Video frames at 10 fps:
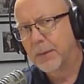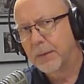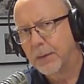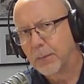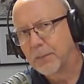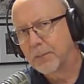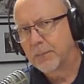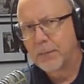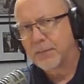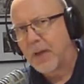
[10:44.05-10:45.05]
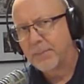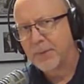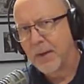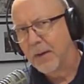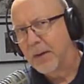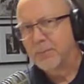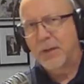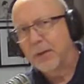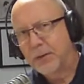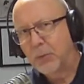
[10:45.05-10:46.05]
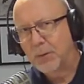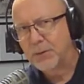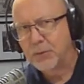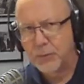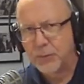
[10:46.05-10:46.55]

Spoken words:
it's top down. I'm telling you what to do.